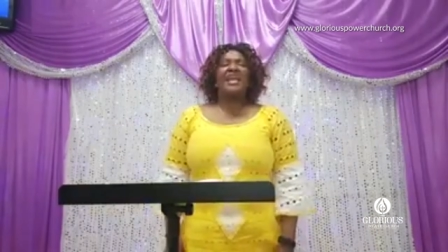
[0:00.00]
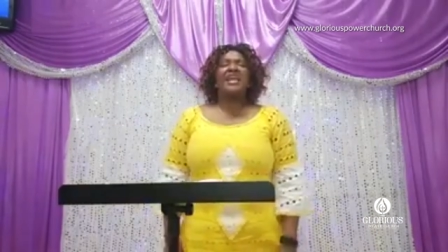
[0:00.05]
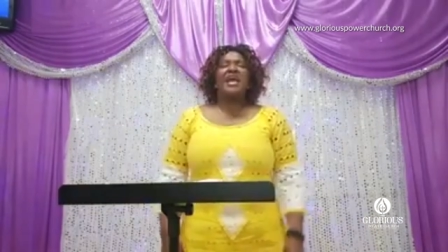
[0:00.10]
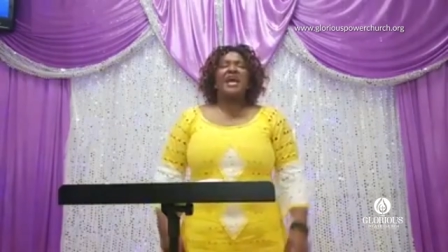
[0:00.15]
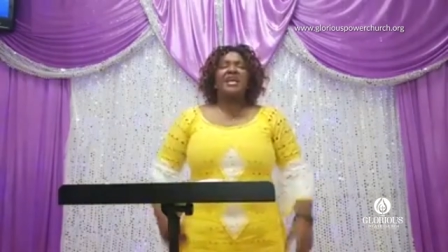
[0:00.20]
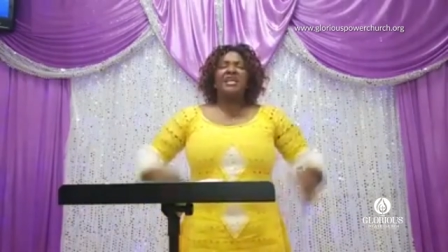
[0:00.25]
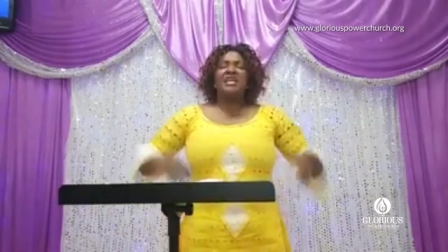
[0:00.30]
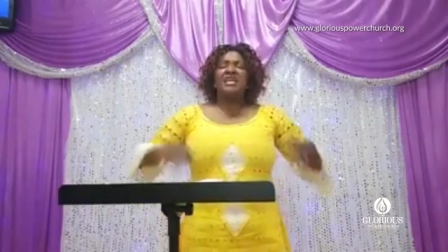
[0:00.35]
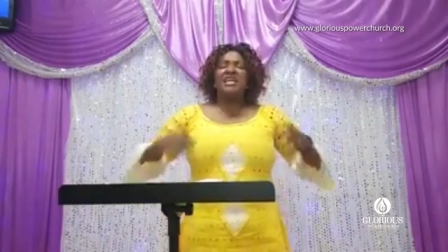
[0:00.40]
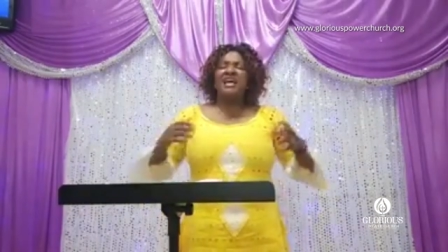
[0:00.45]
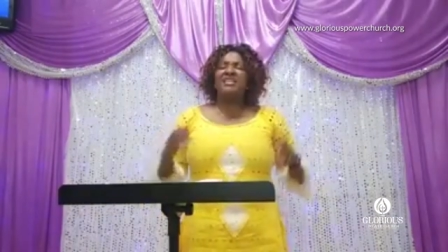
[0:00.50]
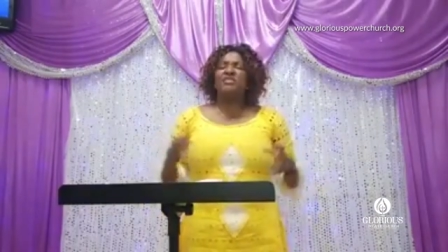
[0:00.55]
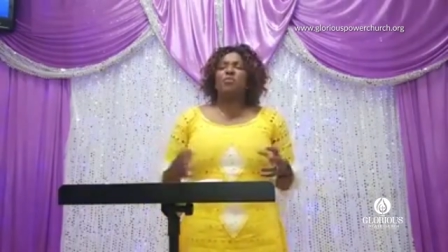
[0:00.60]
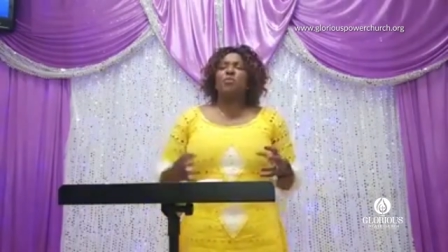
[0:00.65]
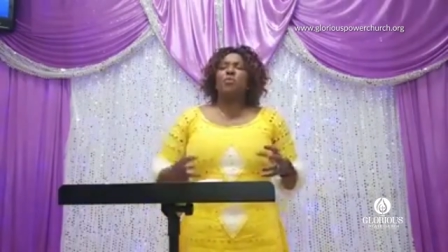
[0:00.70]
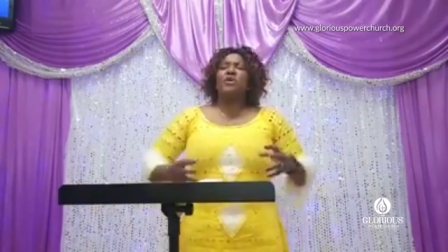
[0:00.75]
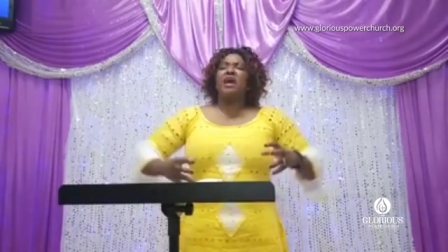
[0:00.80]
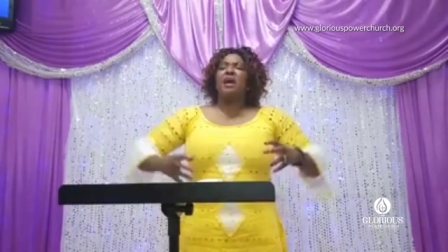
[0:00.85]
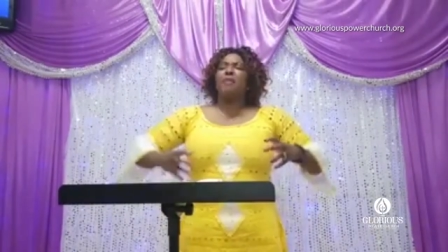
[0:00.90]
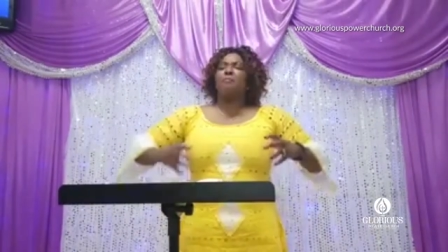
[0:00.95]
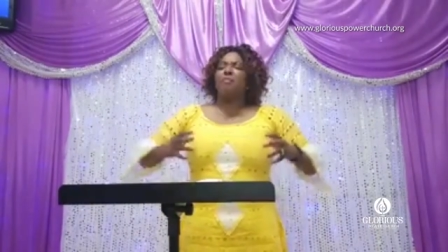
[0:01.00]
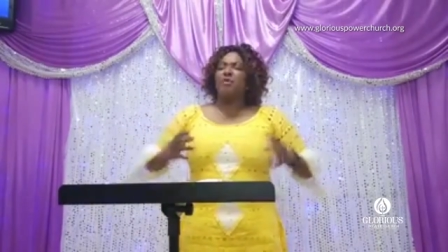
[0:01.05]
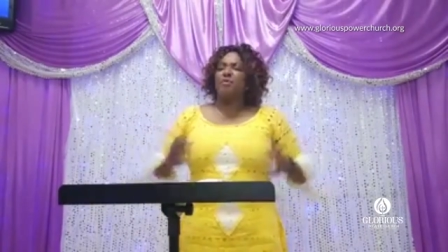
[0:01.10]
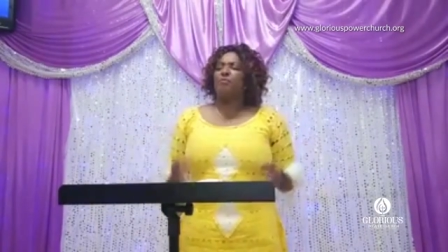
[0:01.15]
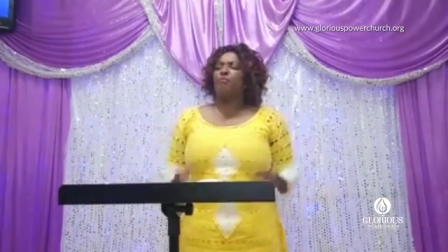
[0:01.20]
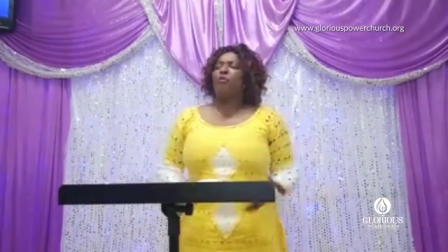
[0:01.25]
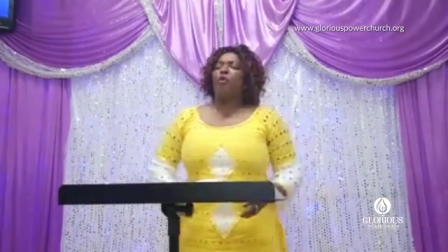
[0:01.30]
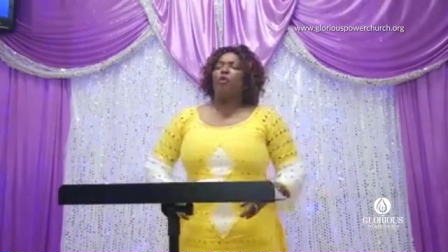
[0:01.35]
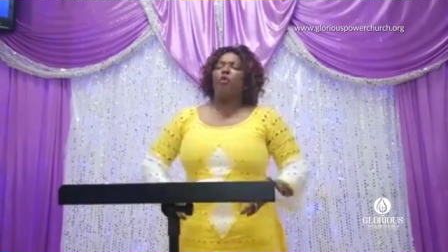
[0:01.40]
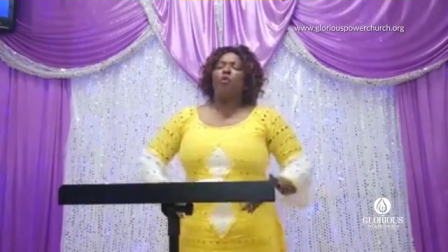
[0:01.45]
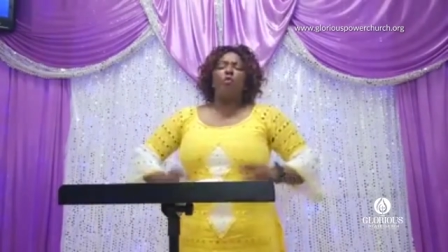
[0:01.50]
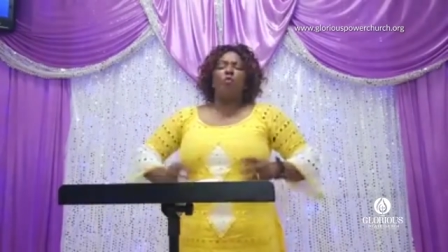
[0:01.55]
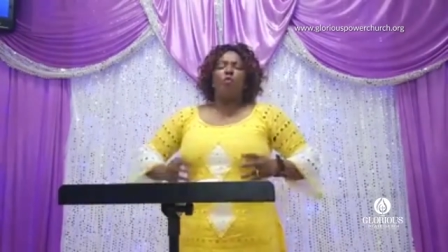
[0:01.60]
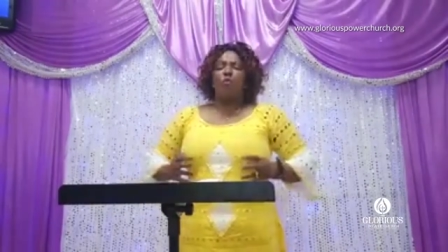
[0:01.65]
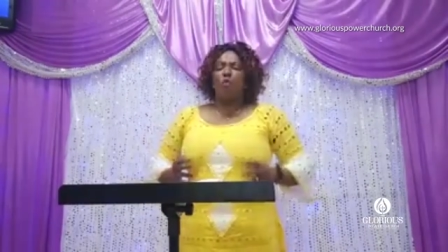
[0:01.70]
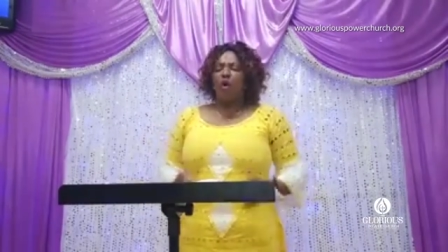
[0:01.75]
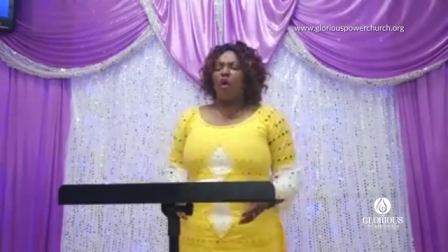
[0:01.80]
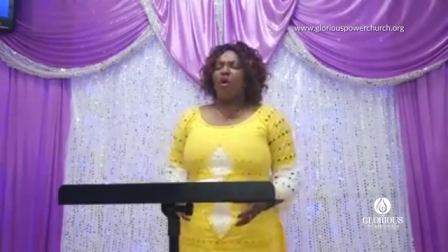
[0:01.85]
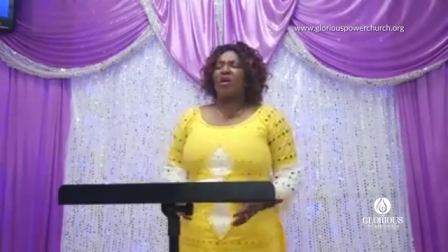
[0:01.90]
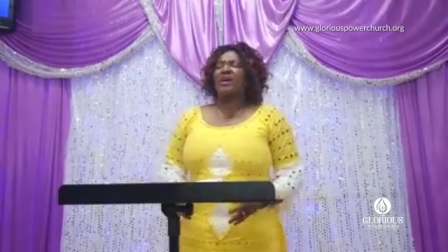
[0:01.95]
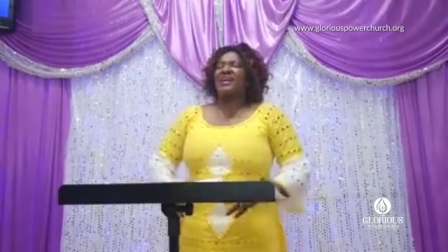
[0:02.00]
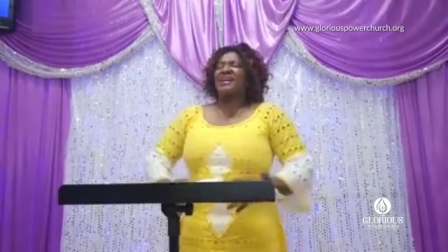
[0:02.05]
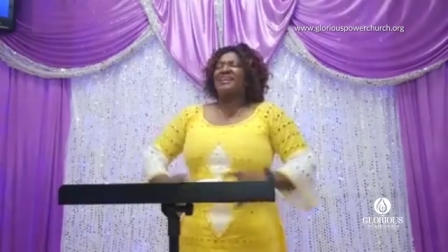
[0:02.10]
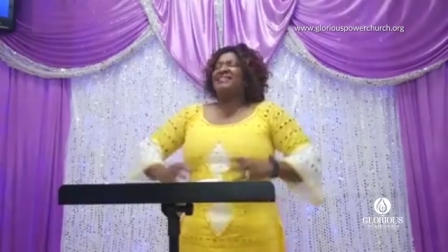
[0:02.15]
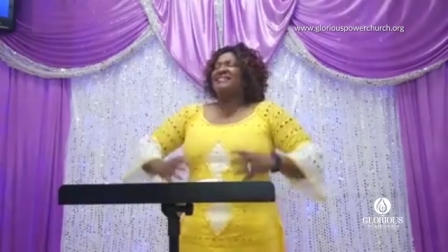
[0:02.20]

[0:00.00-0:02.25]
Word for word: And unless we are people who walk